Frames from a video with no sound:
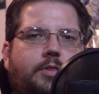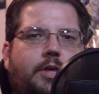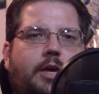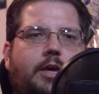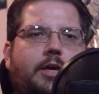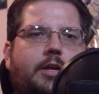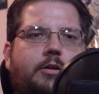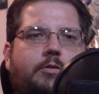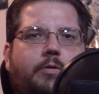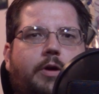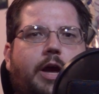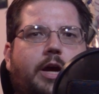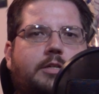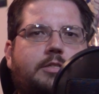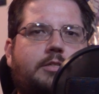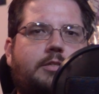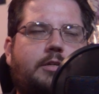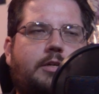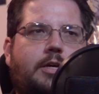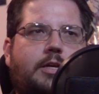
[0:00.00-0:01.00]
they
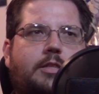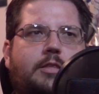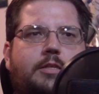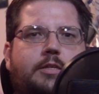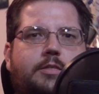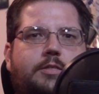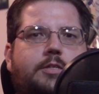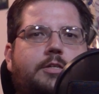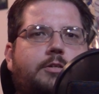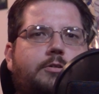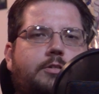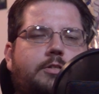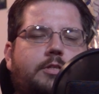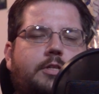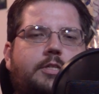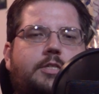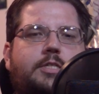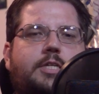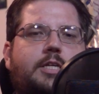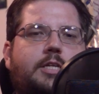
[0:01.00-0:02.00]
interact in the scene,
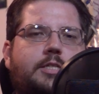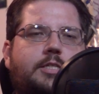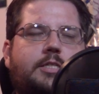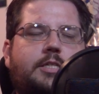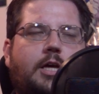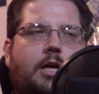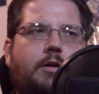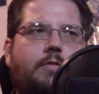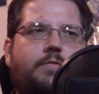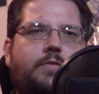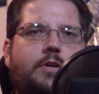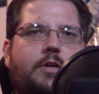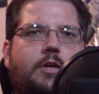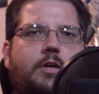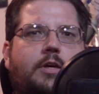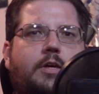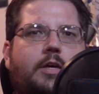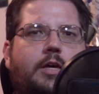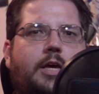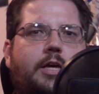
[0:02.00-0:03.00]
the scene itself
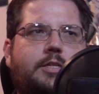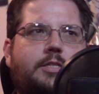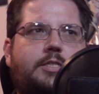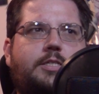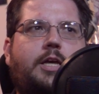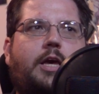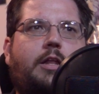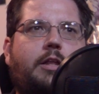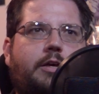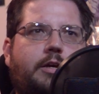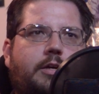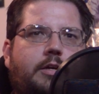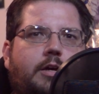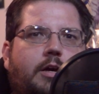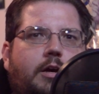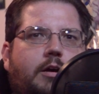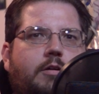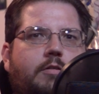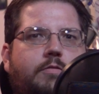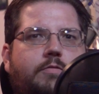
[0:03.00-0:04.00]
is telling
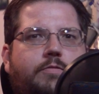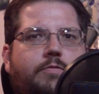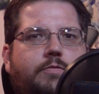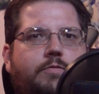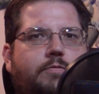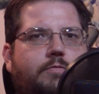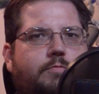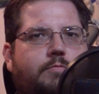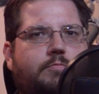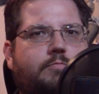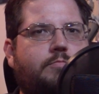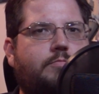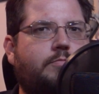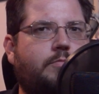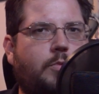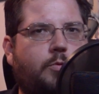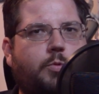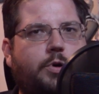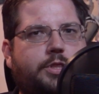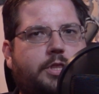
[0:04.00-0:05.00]
of
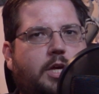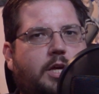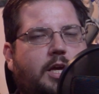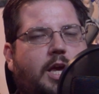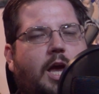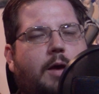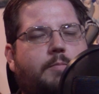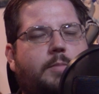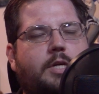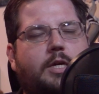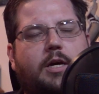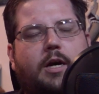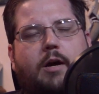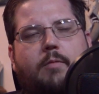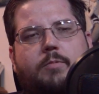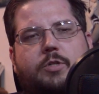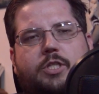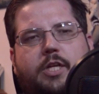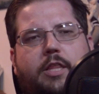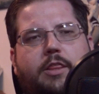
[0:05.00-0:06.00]
what they can
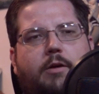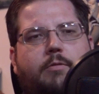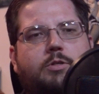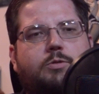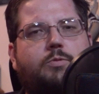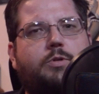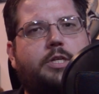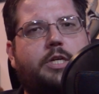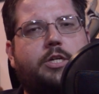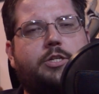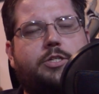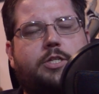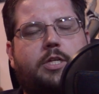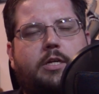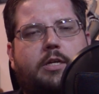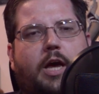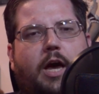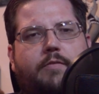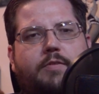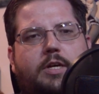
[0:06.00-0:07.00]
become, which I thought was really
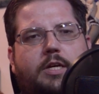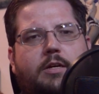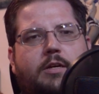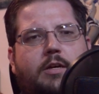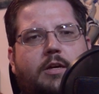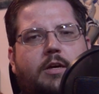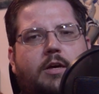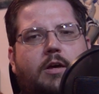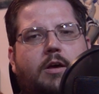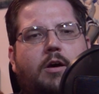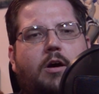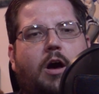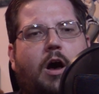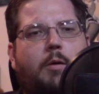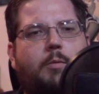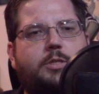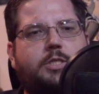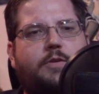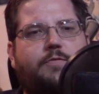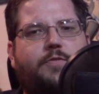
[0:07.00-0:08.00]
interesting. Having
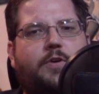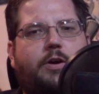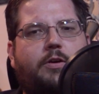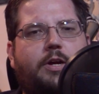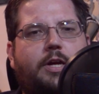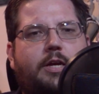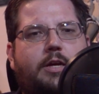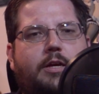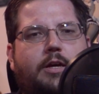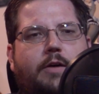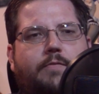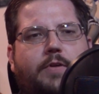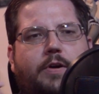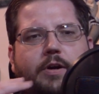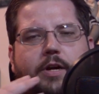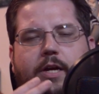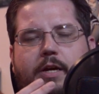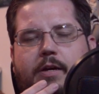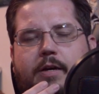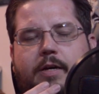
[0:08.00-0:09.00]
almost a very a
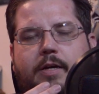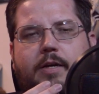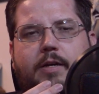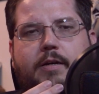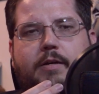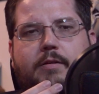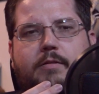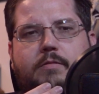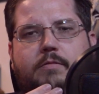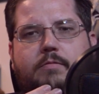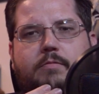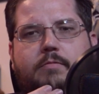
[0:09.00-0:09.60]
very uh,